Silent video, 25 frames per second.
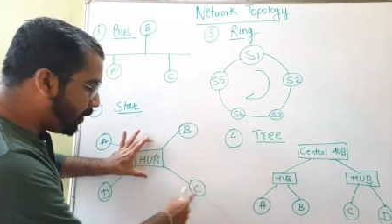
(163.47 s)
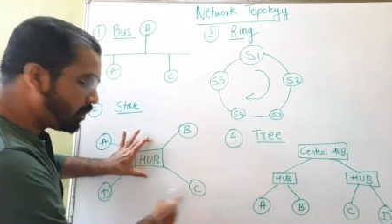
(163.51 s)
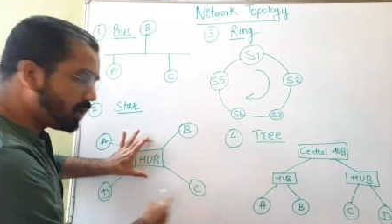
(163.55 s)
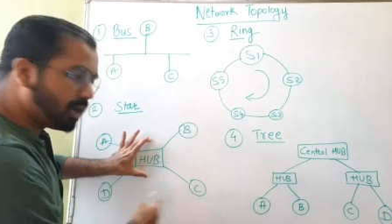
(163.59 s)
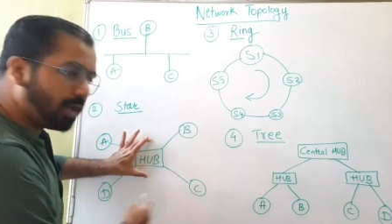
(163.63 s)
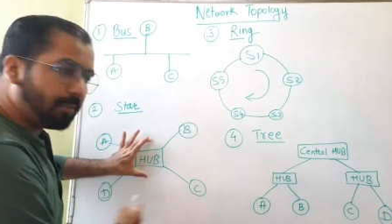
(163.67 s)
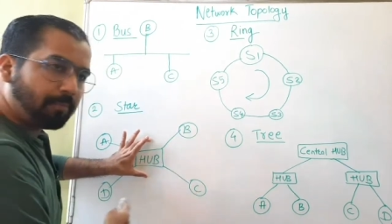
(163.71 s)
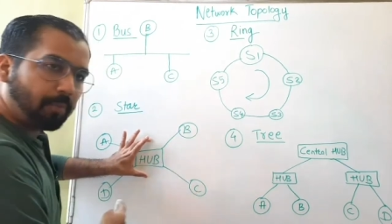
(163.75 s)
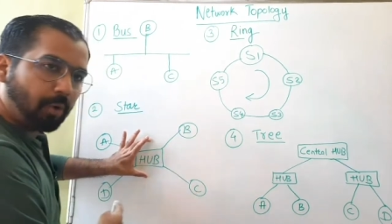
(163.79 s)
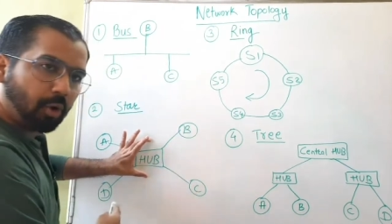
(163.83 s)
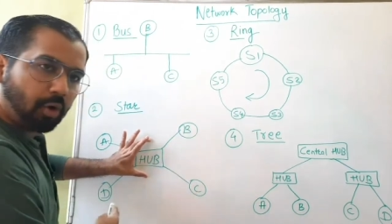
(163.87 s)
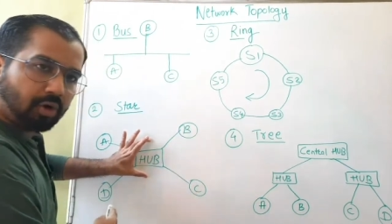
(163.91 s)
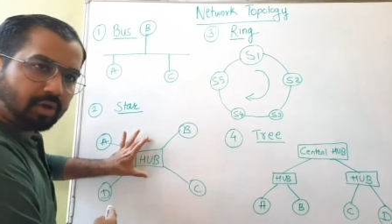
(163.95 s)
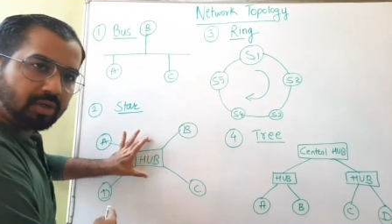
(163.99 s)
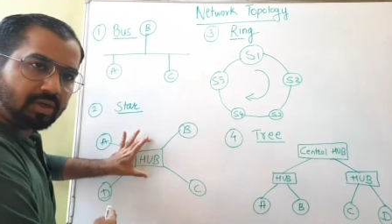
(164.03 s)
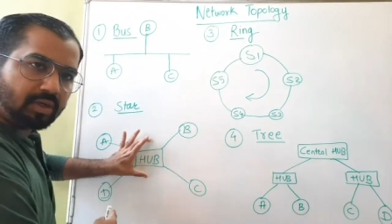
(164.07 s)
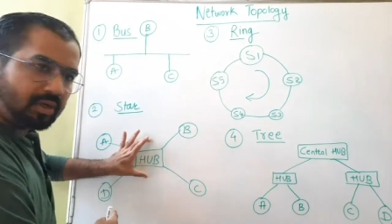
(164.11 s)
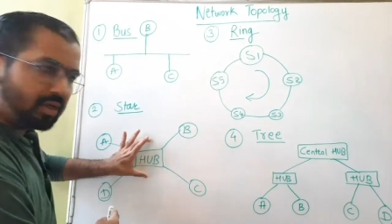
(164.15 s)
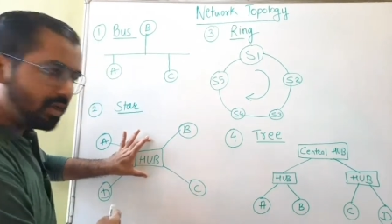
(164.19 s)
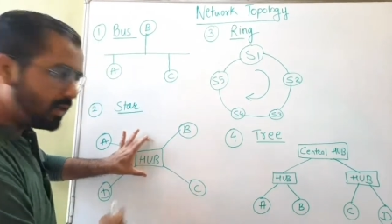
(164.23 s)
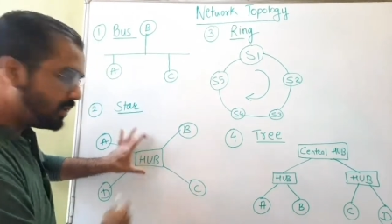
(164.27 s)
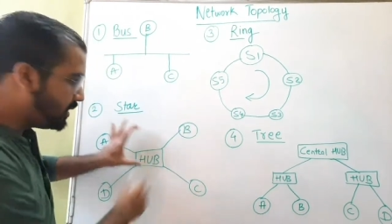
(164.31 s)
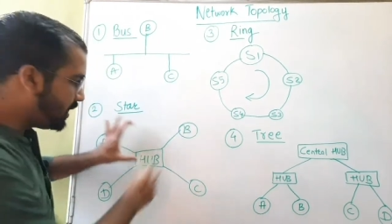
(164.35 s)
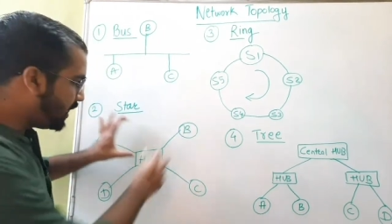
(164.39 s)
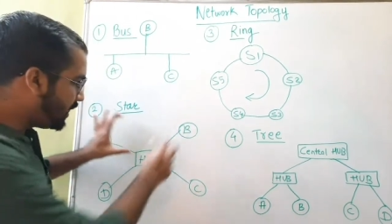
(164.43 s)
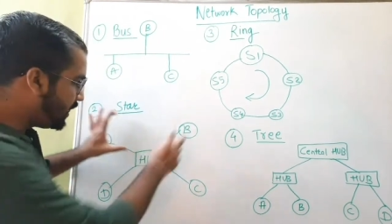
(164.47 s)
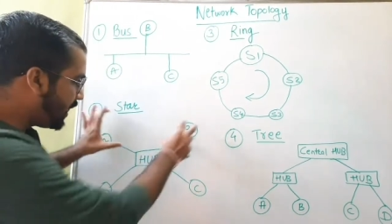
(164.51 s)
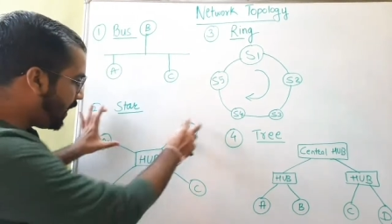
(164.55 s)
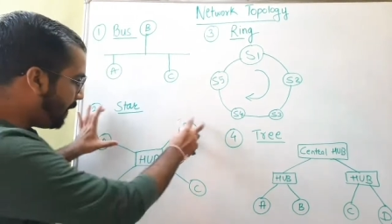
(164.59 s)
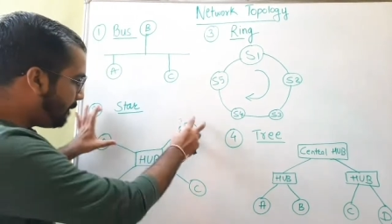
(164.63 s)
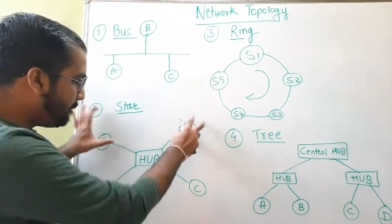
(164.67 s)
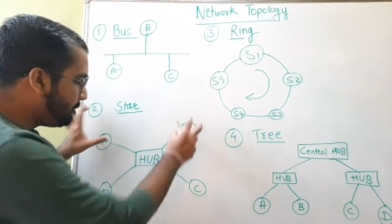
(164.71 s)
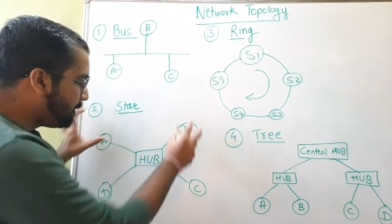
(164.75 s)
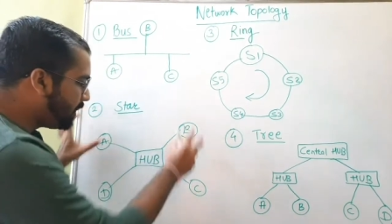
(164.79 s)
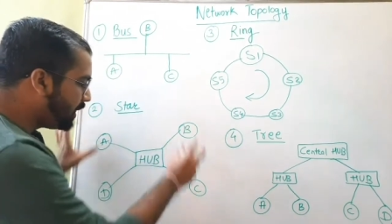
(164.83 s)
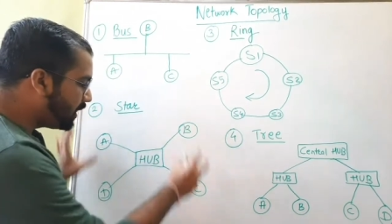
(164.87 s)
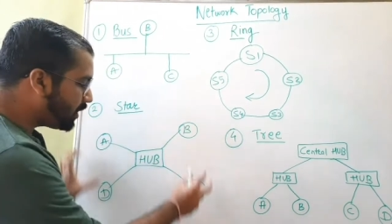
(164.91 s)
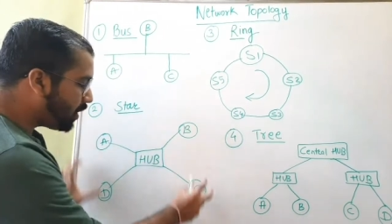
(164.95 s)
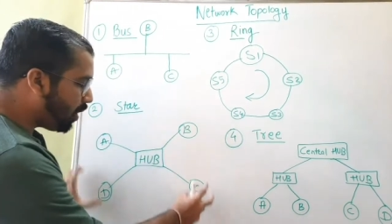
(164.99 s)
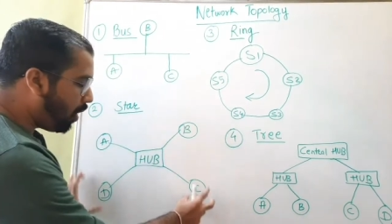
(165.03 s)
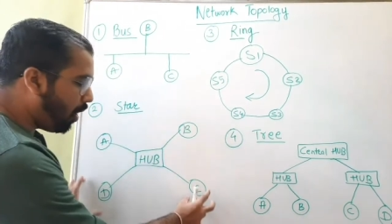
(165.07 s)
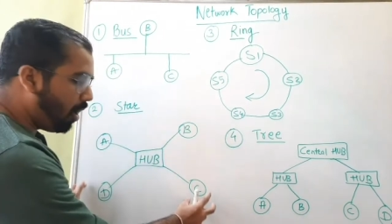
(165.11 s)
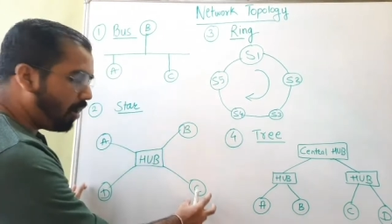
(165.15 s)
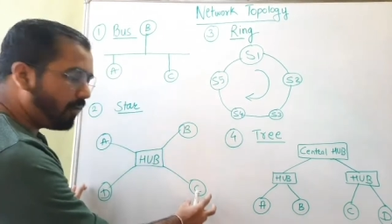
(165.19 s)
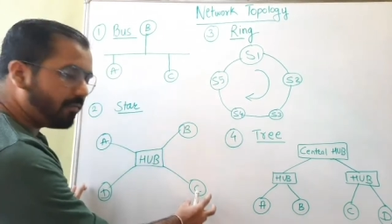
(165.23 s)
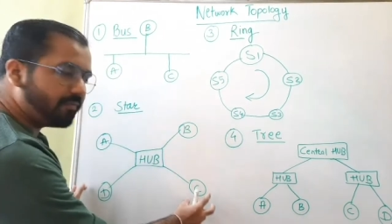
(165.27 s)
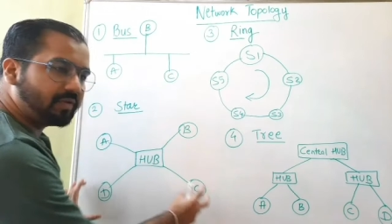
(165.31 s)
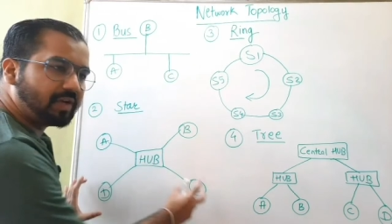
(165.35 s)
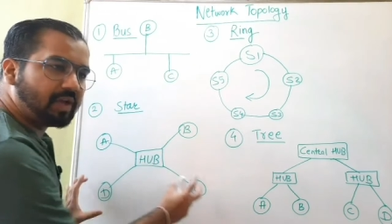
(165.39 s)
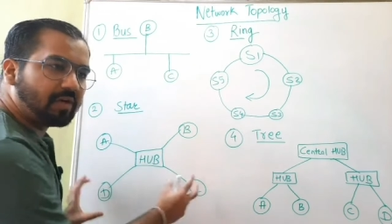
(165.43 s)
upon the port, the number
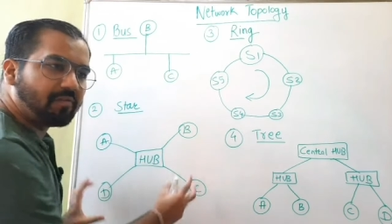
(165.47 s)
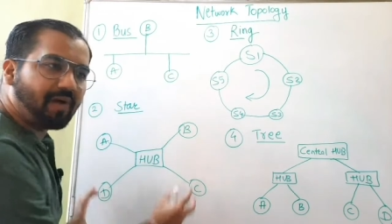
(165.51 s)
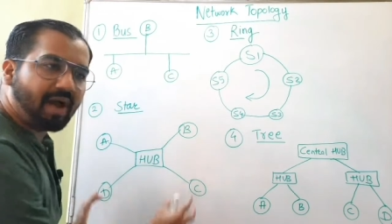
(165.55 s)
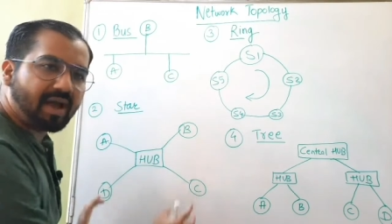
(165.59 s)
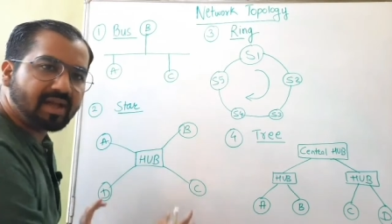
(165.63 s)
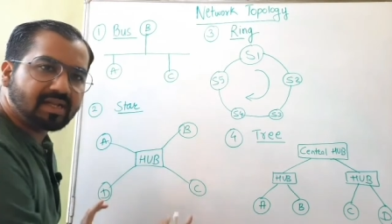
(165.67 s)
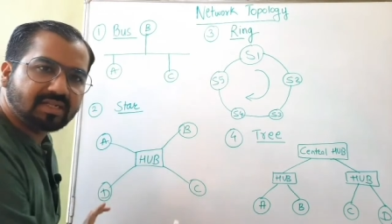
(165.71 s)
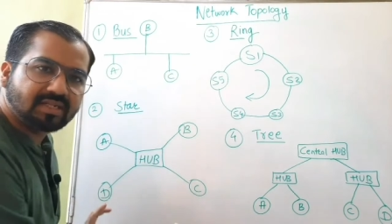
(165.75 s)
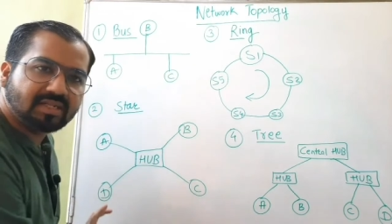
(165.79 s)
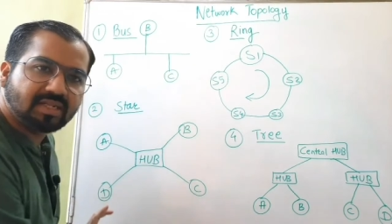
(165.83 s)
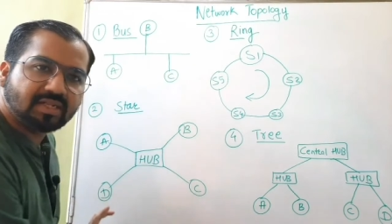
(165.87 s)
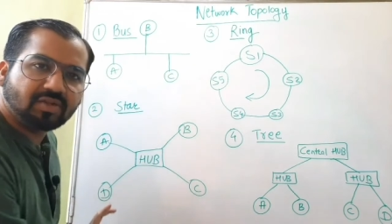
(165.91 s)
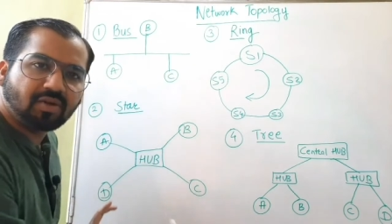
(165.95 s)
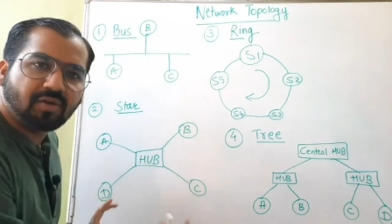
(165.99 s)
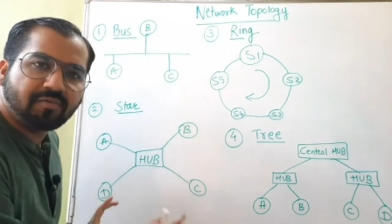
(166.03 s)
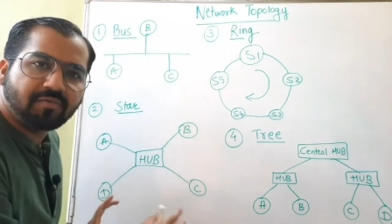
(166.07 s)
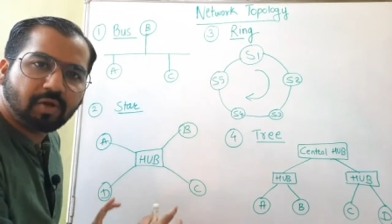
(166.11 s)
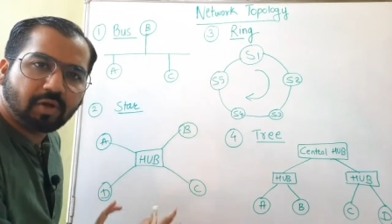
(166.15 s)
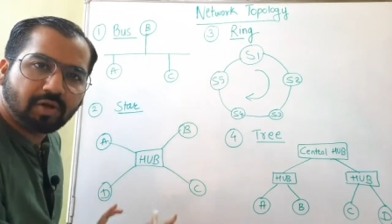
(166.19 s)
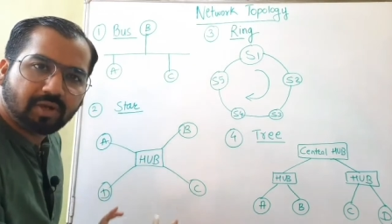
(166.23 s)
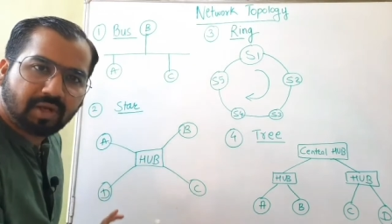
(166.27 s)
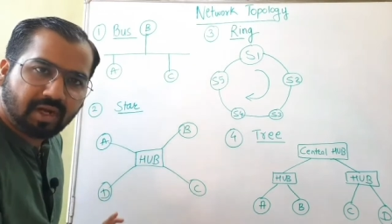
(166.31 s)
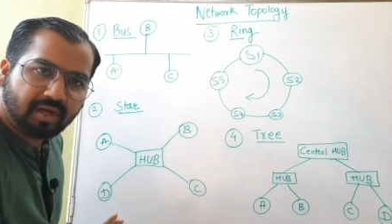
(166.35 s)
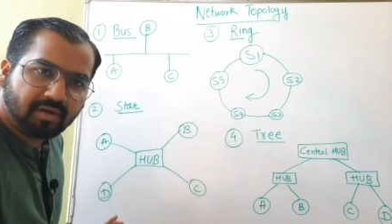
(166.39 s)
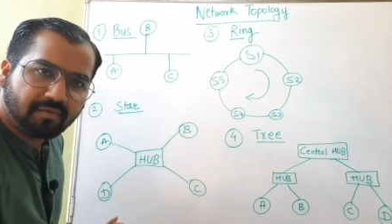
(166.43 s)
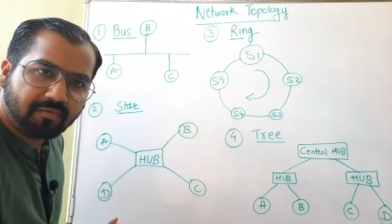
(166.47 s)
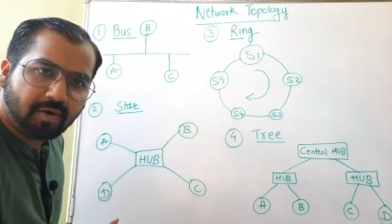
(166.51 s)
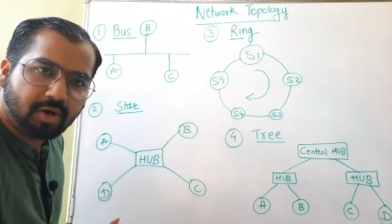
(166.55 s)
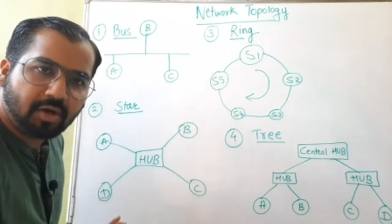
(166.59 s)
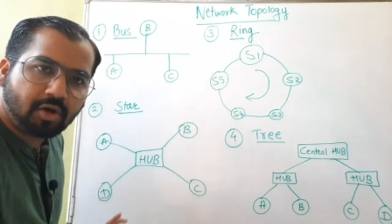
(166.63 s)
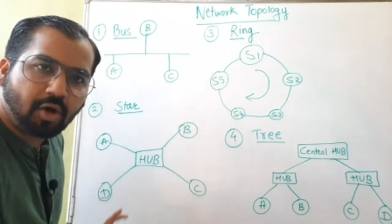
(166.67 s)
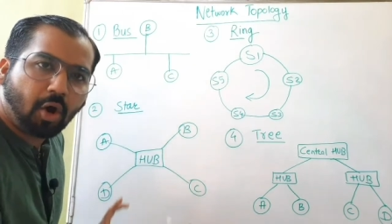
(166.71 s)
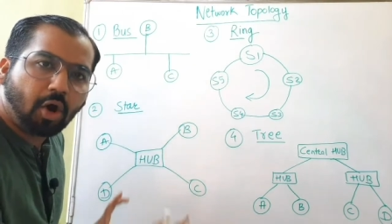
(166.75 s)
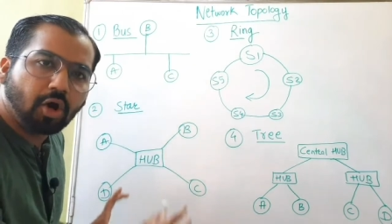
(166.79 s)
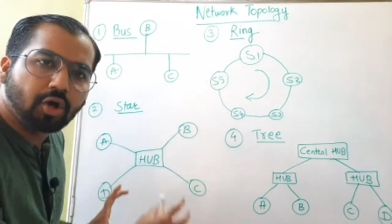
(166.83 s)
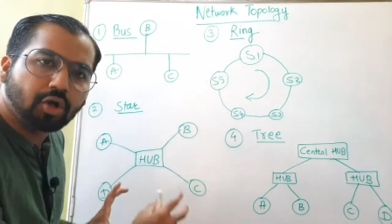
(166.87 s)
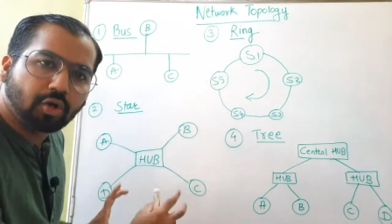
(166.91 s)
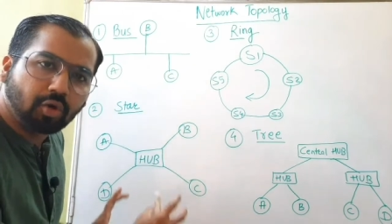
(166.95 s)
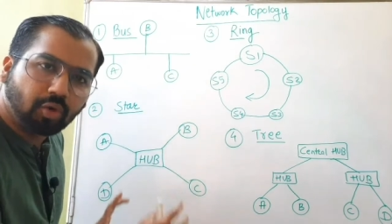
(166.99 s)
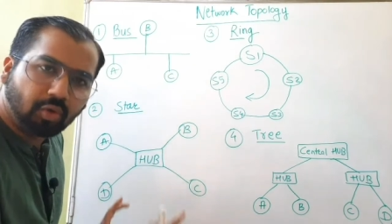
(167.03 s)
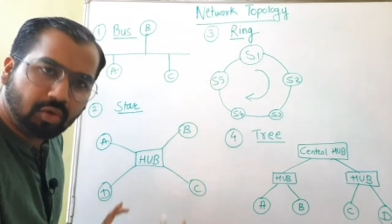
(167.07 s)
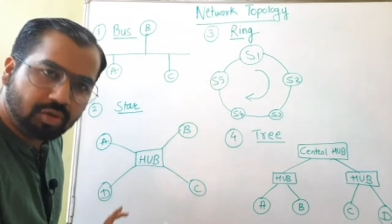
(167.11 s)
of devices of your network or